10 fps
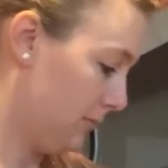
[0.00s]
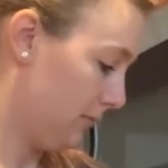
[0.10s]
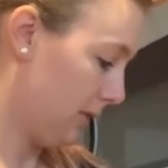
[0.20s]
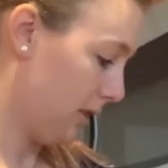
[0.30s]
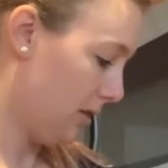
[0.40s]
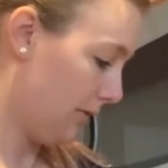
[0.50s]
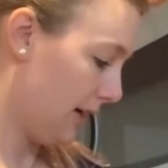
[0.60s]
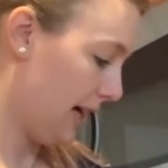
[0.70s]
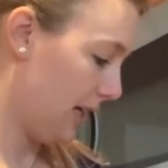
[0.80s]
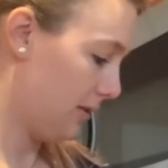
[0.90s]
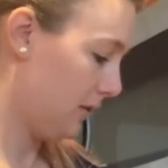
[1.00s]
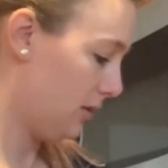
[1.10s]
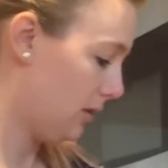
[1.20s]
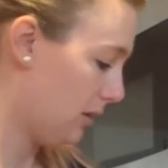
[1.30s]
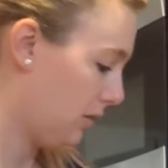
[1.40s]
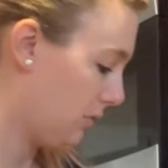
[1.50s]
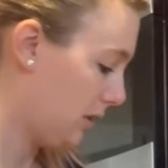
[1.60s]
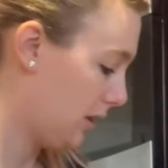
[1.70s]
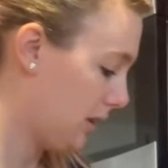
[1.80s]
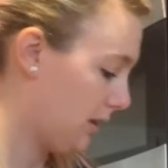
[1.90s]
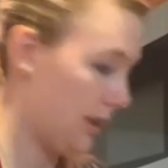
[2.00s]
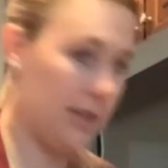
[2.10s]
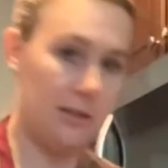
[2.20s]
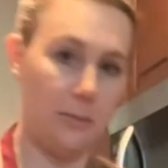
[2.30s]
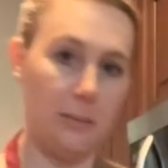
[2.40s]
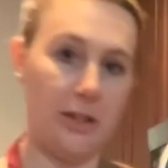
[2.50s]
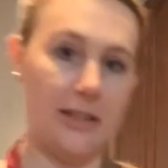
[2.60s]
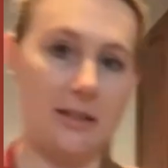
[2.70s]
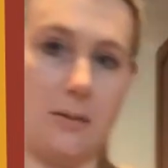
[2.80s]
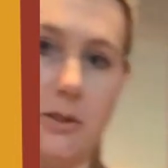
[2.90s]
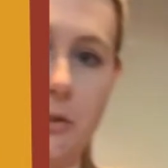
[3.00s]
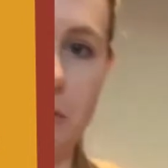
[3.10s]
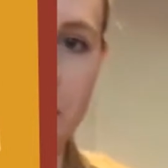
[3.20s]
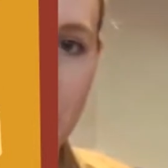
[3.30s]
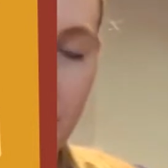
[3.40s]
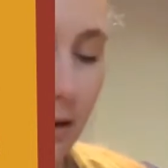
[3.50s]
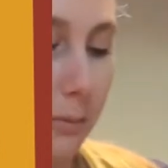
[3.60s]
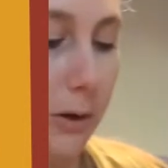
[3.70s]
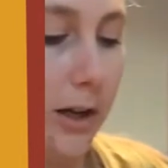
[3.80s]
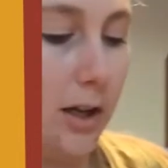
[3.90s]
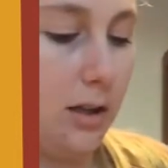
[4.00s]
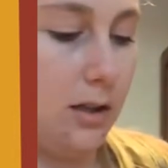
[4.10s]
All right, so that's looking really good. So let me bring this up closer to the camera.